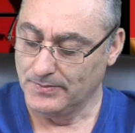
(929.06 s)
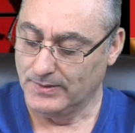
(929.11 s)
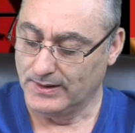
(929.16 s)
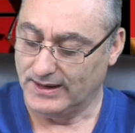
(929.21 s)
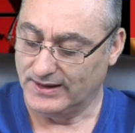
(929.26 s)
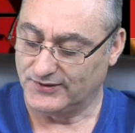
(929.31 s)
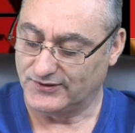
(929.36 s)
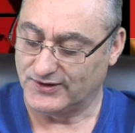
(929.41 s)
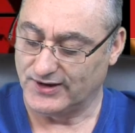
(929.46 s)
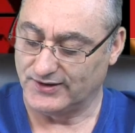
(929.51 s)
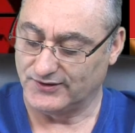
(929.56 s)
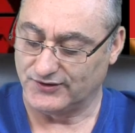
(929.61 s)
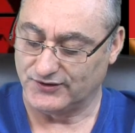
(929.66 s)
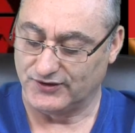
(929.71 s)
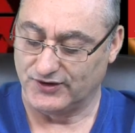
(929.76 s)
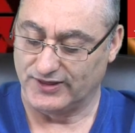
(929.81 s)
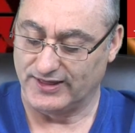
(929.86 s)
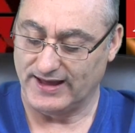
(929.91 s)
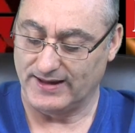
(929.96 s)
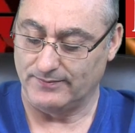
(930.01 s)
it says,
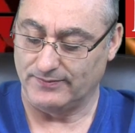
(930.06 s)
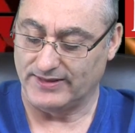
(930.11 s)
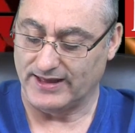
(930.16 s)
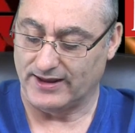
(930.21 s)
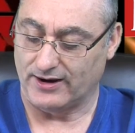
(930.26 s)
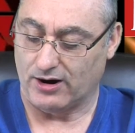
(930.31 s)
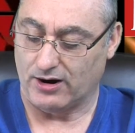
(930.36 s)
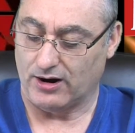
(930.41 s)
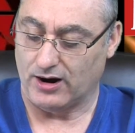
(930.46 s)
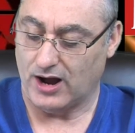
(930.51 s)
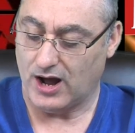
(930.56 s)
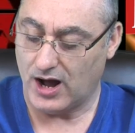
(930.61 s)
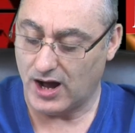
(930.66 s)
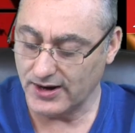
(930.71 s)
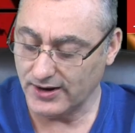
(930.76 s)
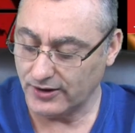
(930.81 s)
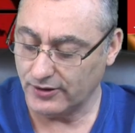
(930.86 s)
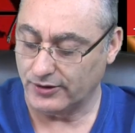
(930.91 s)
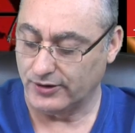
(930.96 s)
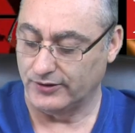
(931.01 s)
to them that are
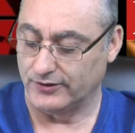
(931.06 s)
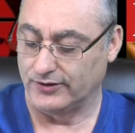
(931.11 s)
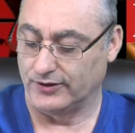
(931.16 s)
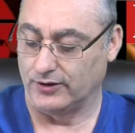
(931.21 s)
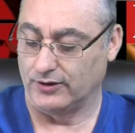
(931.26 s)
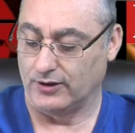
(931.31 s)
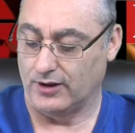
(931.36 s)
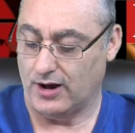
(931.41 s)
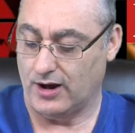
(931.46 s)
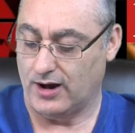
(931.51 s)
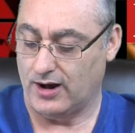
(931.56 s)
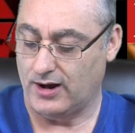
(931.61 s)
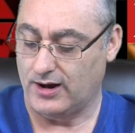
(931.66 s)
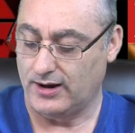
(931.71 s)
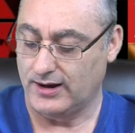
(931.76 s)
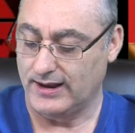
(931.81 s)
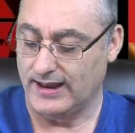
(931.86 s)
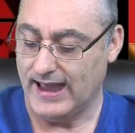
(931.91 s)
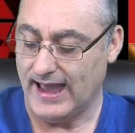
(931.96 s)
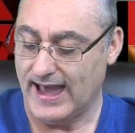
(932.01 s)
under the
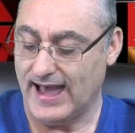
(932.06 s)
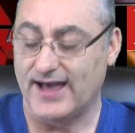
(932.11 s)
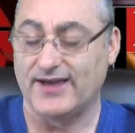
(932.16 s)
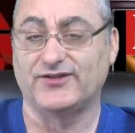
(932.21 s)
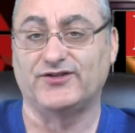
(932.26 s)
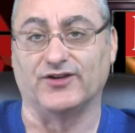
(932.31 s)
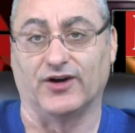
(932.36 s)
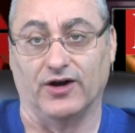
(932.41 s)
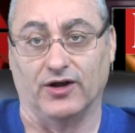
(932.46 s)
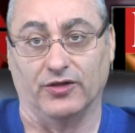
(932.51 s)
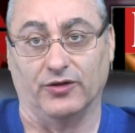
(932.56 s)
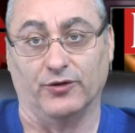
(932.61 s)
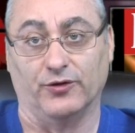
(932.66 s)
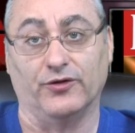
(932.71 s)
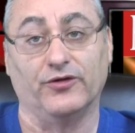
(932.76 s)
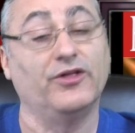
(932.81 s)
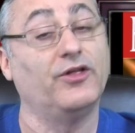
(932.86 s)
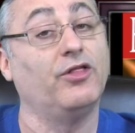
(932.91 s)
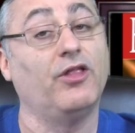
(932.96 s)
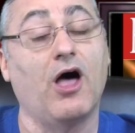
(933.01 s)
law, as under
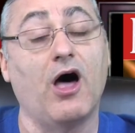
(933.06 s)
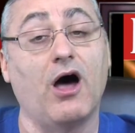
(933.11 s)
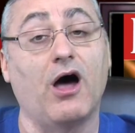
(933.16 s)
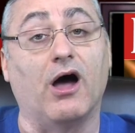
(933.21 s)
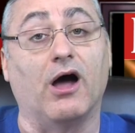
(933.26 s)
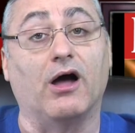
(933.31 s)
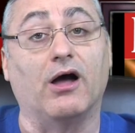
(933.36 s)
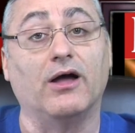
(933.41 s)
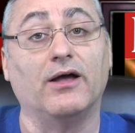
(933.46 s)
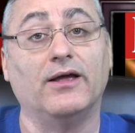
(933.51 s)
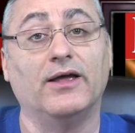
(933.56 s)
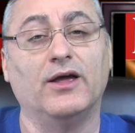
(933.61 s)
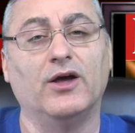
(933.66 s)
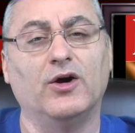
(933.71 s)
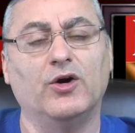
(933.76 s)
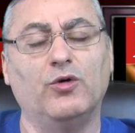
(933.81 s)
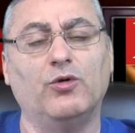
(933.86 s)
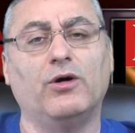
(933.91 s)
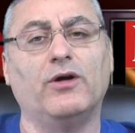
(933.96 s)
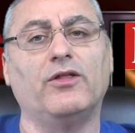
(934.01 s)
the law.
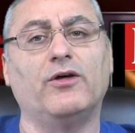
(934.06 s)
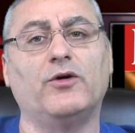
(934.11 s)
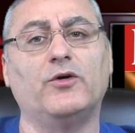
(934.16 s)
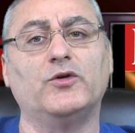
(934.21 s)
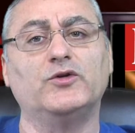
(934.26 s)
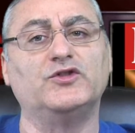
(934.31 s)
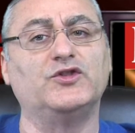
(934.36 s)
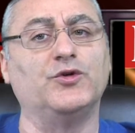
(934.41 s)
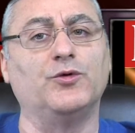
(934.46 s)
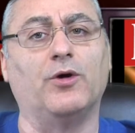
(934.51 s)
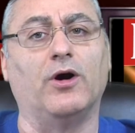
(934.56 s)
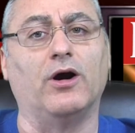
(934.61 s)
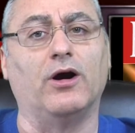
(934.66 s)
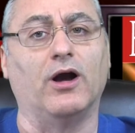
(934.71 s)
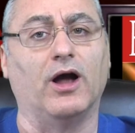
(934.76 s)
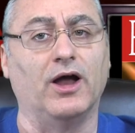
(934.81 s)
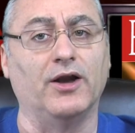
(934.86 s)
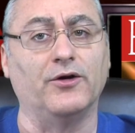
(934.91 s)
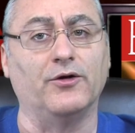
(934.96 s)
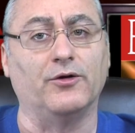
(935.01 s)
Who are those who are
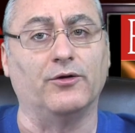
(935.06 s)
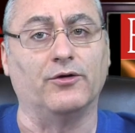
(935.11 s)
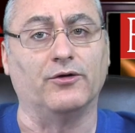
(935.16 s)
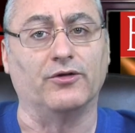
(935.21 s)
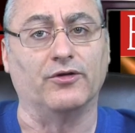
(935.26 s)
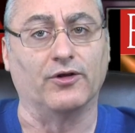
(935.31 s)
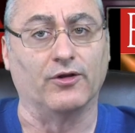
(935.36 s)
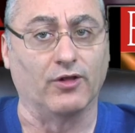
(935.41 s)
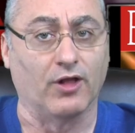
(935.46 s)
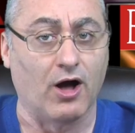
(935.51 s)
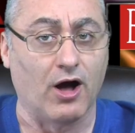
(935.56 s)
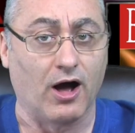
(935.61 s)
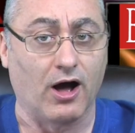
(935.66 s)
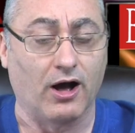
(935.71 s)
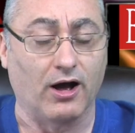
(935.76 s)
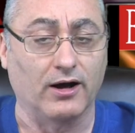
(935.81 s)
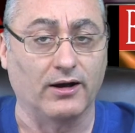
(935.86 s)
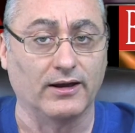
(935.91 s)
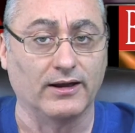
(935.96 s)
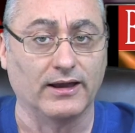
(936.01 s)
under the
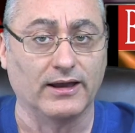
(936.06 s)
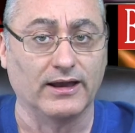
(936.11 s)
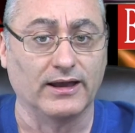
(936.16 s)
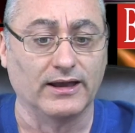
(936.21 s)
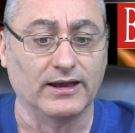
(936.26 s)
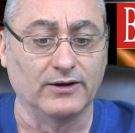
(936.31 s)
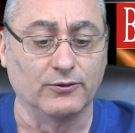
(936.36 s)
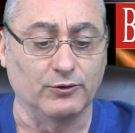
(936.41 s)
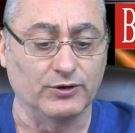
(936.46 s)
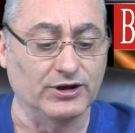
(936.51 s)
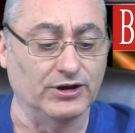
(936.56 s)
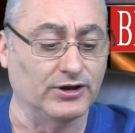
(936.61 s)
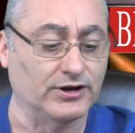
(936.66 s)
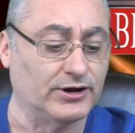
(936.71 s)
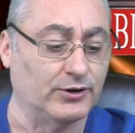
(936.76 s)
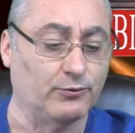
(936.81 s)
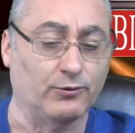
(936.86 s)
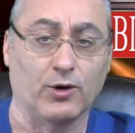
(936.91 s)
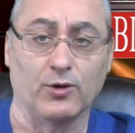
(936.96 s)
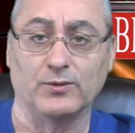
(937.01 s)
law? When you look
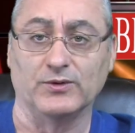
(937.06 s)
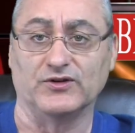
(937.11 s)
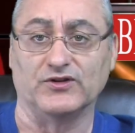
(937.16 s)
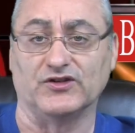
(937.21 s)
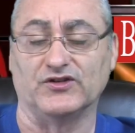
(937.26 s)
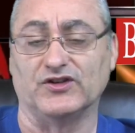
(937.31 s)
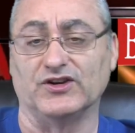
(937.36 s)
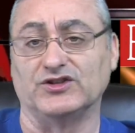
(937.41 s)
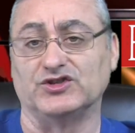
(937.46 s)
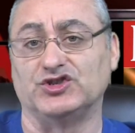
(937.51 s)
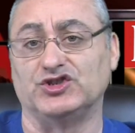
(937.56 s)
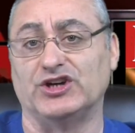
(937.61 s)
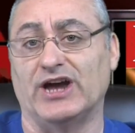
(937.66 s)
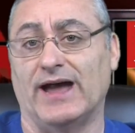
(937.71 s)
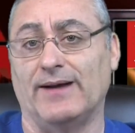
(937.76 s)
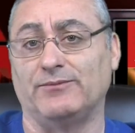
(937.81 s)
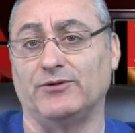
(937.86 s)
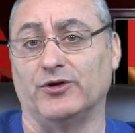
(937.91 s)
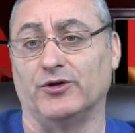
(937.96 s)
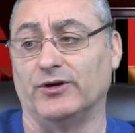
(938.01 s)
at Romans, the sixth
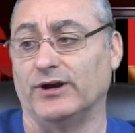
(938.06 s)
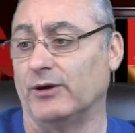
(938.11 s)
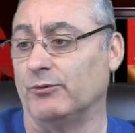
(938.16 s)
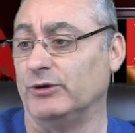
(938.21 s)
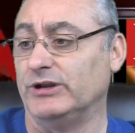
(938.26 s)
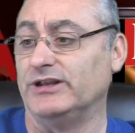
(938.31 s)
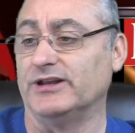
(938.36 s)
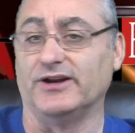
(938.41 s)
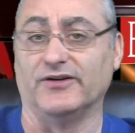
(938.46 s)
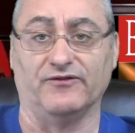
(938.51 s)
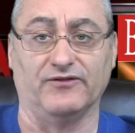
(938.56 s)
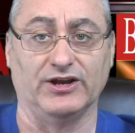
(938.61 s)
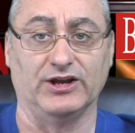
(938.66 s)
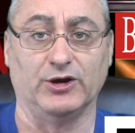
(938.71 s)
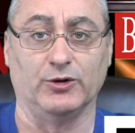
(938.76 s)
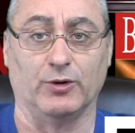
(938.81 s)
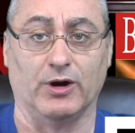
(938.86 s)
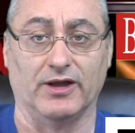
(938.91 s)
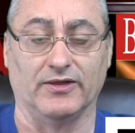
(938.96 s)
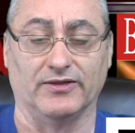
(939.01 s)
chapter, now we did a
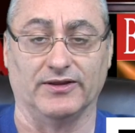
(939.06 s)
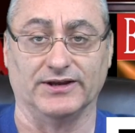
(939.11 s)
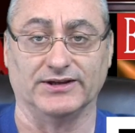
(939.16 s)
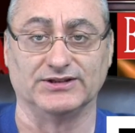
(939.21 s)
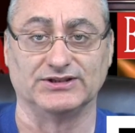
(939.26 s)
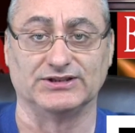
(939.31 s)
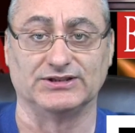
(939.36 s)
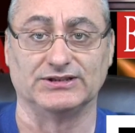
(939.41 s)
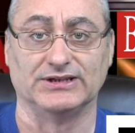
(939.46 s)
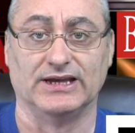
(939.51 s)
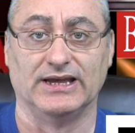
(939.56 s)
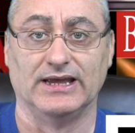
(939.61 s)
video on this,